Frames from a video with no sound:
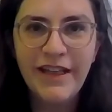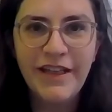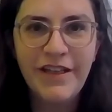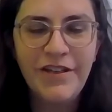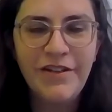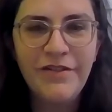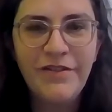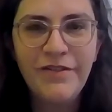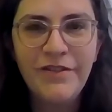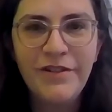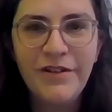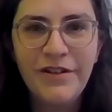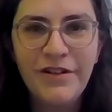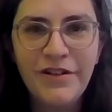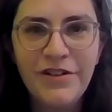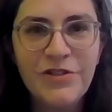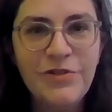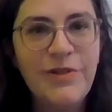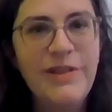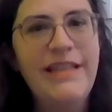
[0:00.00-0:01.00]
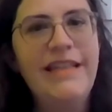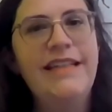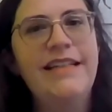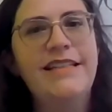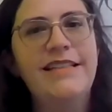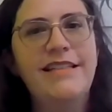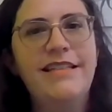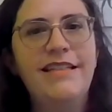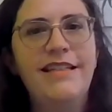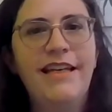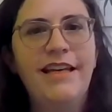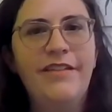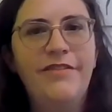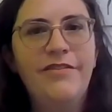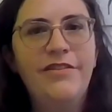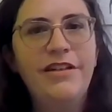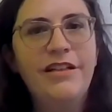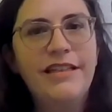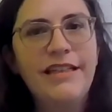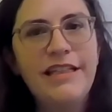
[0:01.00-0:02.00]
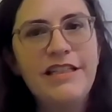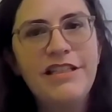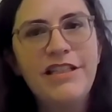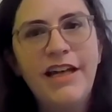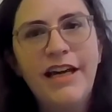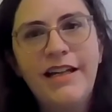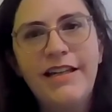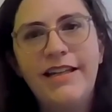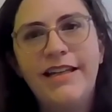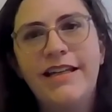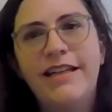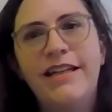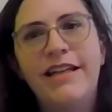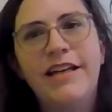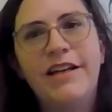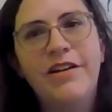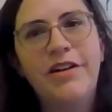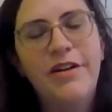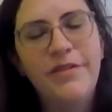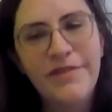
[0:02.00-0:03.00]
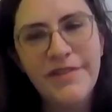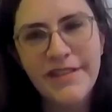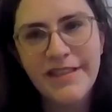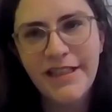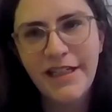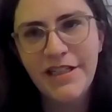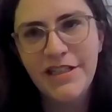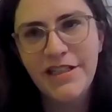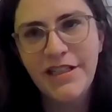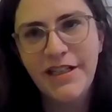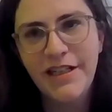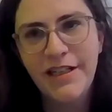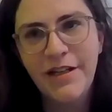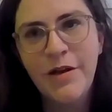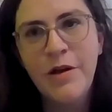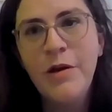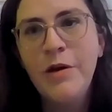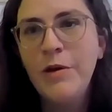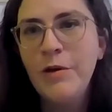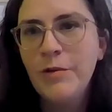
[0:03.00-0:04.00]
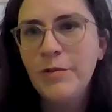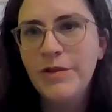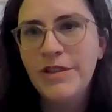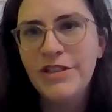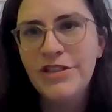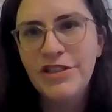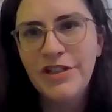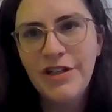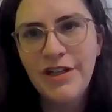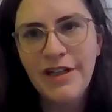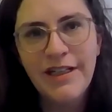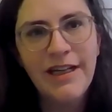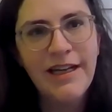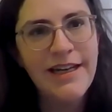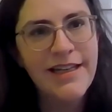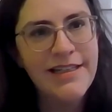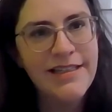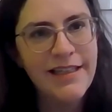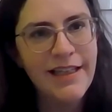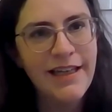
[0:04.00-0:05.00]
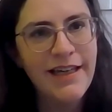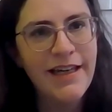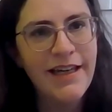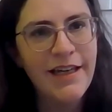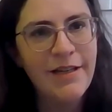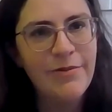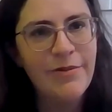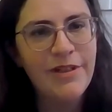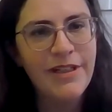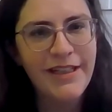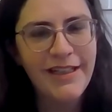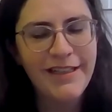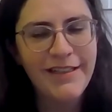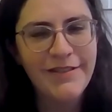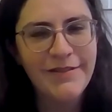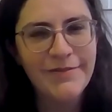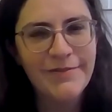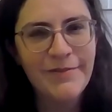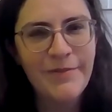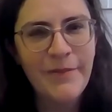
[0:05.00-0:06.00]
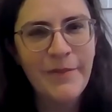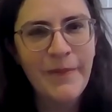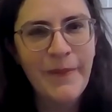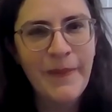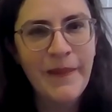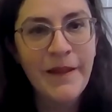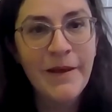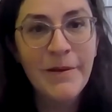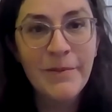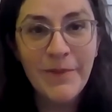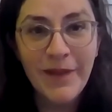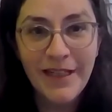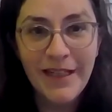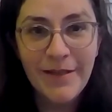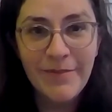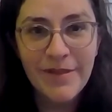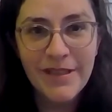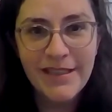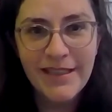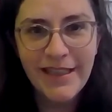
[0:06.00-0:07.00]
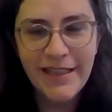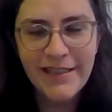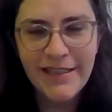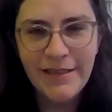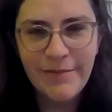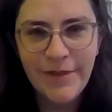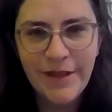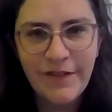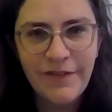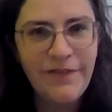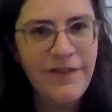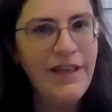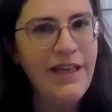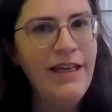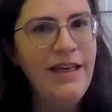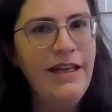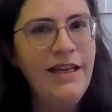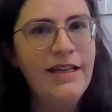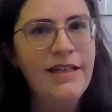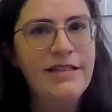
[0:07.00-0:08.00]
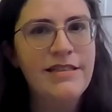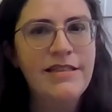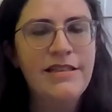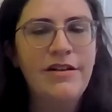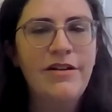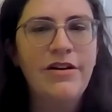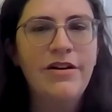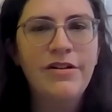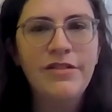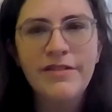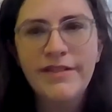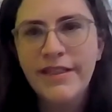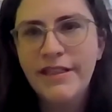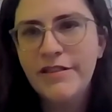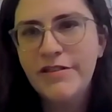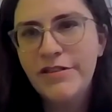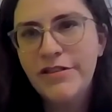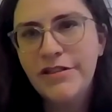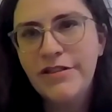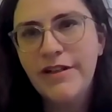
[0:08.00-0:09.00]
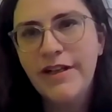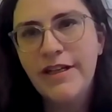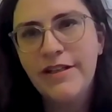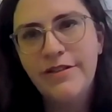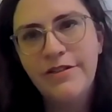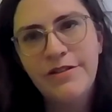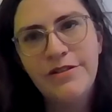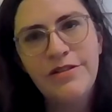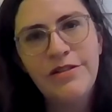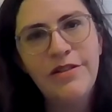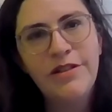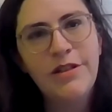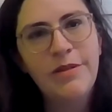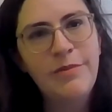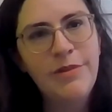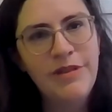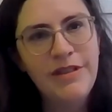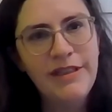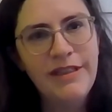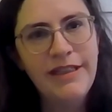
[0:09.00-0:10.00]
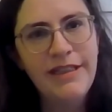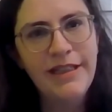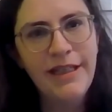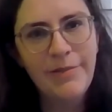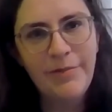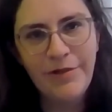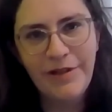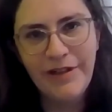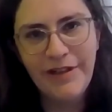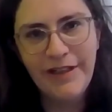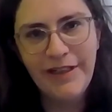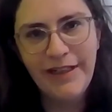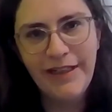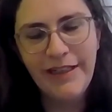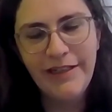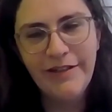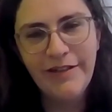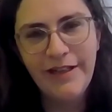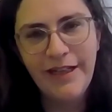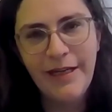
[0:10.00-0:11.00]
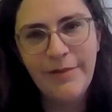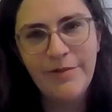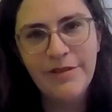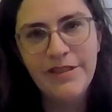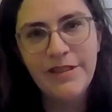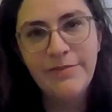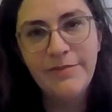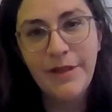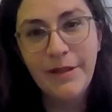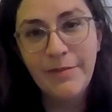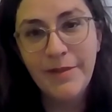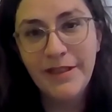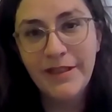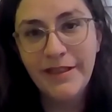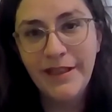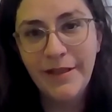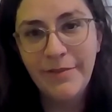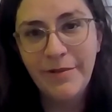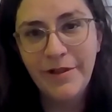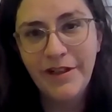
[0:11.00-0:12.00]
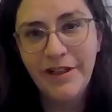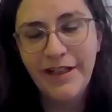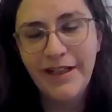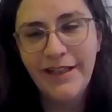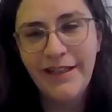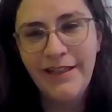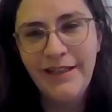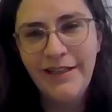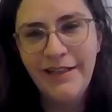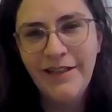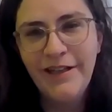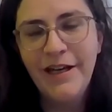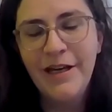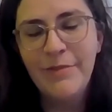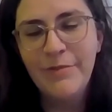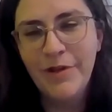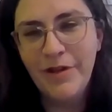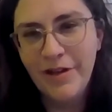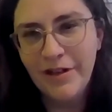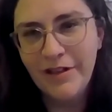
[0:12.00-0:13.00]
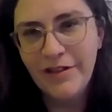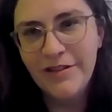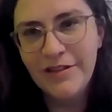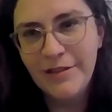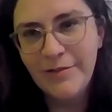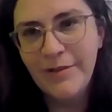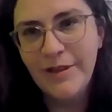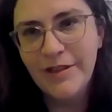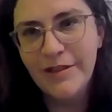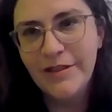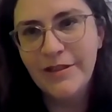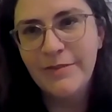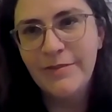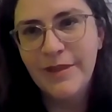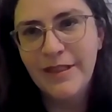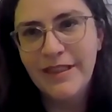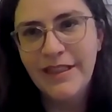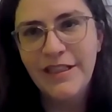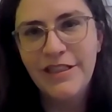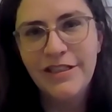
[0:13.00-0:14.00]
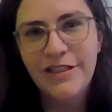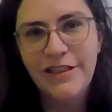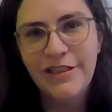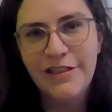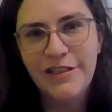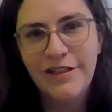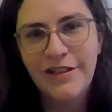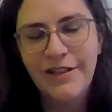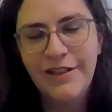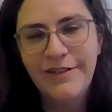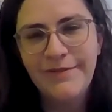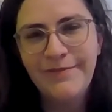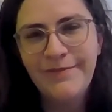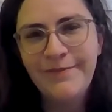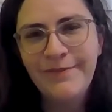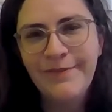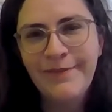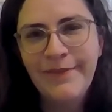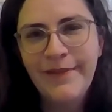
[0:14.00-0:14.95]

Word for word: Thank you for joining us today for Alicia Elliott in conversation with John Isaiah Edward Hill. My name is Nancy McPhee, and as the Art, Literature, and Culture Community Librarian here at Hamilton Public Library, I am honored to welcome Alicia and John.